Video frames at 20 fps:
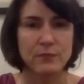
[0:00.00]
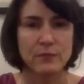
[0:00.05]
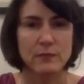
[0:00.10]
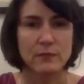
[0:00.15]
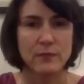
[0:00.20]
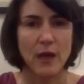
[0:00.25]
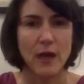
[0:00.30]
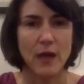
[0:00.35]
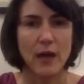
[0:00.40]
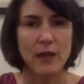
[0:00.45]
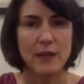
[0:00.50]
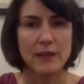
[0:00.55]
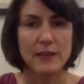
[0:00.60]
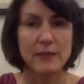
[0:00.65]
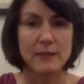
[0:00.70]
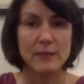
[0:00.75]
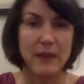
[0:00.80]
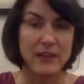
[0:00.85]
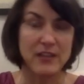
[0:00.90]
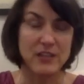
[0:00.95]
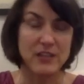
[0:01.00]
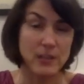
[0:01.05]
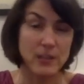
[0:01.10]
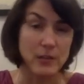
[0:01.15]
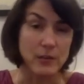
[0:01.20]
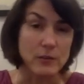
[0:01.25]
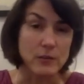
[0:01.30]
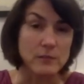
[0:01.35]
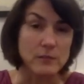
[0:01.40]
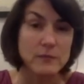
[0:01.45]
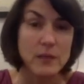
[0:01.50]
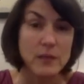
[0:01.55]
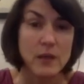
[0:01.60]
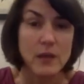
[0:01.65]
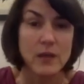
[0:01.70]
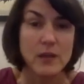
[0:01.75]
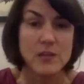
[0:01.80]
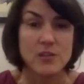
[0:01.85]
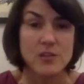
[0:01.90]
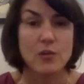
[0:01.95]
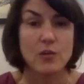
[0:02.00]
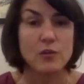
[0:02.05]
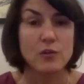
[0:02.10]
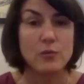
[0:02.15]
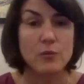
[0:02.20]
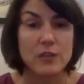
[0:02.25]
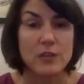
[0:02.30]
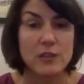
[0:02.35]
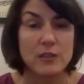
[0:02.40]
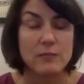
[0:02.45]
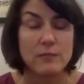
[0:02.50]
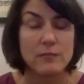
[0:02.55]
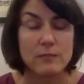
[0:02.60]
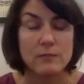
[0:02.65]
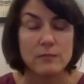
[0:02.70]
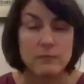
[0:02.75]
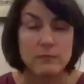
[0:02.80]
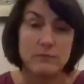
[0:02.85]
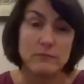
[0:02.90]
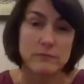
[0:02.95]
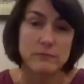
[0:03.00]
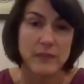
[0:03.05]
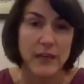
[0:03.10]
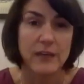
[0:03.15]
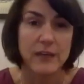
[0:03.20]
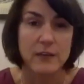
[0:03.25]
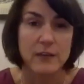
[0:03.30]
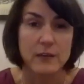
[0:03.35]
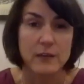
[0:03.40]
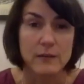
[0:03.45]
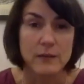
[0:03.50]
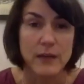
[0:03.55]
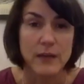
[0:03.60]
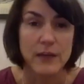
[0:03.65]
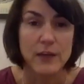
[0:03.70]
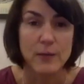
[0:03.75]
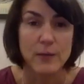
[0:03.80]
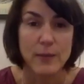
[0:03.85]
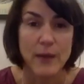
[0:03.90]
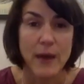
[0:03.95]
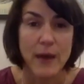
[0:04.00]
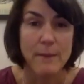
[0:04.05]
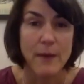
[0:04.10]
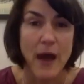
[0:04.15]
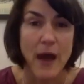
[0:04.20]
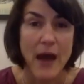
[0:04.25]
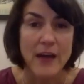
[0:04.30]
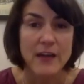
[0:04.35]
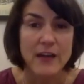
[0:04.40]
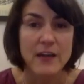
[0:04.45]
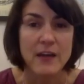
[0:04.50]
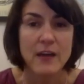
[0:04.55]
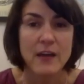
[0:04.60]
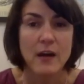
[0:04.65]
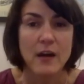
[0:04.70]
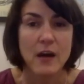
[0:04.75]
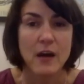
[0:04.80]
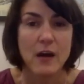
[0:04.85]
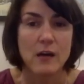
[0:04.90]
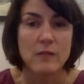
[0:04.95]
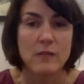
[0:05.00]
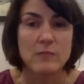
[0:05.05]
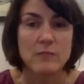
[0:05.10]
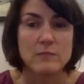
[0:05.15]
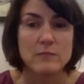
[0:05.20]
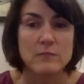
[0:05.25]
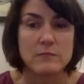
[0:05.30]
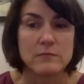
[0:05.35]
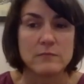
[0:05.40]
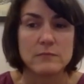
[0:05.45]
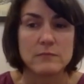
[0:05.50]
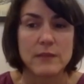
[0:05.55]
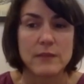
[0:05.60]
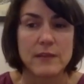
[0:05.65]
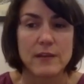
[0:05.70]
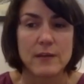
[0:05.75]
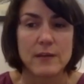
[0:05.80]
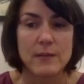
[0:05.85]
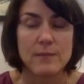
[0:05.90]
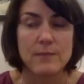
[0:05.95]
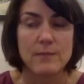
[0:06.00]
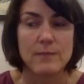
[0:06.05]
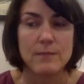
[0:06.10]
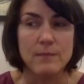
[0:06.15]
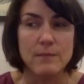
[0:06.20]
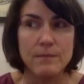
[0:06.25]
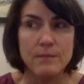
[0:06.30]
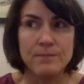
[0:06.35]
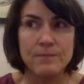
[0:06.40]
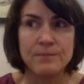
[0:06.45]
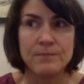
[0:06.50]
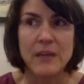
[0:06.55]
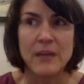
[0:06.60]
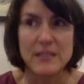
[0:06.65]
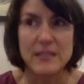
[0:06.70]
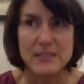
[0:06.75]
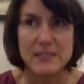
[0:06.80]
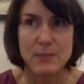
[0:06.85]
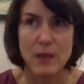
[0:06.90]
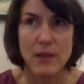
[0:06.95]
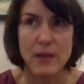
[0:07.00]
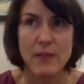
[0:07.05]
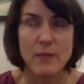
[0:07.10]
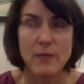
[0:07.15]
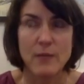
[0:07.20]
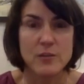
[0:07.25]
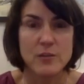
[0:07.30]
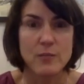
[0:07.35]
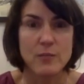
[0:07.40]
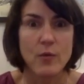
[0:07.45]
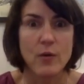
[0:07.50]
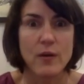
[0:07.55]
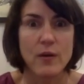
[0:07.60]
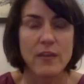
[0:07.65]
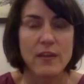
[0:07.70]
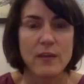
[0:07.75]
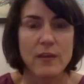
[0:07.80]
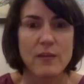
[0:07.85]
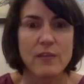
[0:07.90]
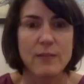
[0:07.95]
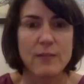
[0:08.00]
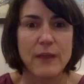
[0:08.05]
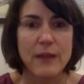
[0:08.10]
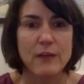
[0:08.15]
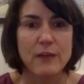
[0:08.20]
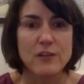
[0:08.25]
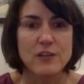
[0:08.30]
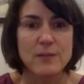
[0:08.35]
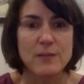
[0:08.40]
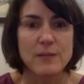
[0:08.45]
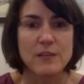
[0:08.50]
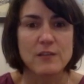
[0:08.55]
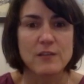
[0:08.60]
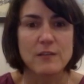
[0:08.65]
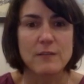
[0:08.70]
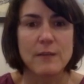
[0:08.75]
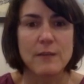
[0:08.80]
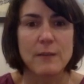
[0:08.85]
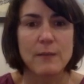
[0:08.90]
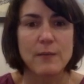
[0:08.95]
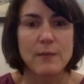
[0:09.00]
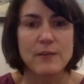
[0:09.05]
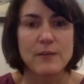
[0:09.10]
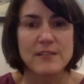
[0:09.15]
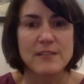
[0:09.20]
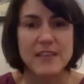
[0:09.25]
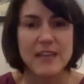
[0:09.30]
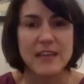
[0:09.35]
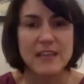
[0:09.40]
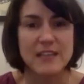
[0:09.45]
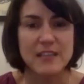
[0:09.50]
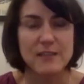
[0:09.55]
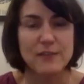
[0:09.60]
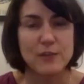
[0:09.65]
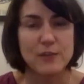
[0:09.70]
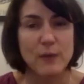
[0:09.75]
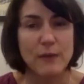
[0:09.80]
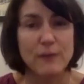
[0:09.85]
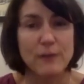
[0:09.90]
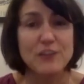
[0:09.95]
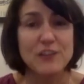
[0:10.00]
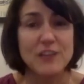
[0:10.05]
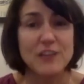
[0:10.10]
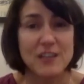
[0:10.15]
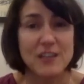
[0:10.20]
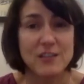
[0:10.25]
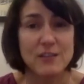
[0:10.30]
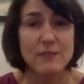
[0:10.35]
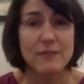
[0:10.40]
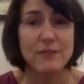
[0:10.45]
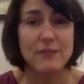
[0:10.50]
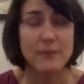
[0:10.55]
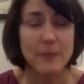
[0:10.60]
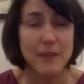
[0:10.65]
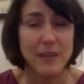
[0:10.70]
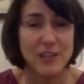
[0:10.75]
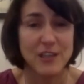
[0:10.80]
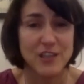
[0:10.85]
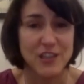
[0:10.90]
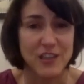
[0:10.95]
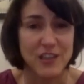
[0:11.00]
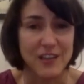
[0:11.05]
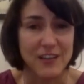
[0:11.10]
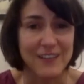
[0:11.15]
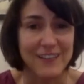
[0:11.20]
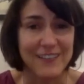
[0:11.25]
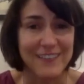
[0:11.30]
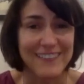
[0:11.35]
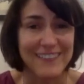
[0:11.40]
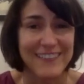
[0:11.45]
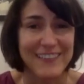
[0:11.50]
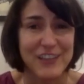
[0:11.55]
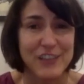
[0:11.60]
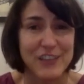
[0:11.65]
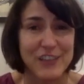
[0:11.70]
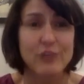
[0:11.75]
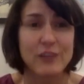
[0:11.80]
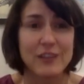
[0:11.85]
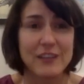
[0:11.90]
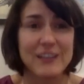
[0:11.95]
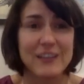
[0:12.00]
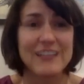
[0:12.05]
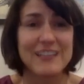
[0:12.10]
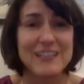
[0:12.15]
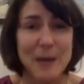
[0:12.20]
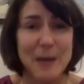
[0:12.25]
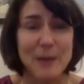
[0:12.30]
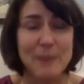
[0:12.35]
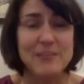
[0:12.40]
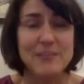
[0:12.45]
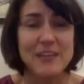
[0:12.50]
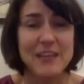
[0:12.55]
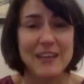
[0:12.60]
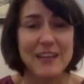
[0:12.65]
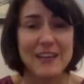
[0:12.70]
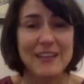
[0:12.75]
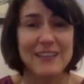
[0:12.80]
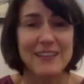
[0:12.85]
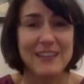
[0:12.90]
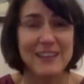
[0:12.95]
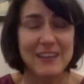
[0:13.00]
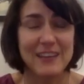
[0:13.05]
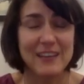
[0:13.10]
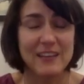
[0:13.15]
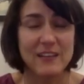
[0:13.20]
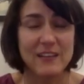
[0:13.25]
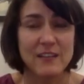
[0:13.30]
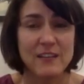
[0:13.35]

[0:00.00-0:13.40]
lead back to you. So you could get your pet back. That's probably the most important thing with microchipping to remember is that if you ever change your information, you really need to update the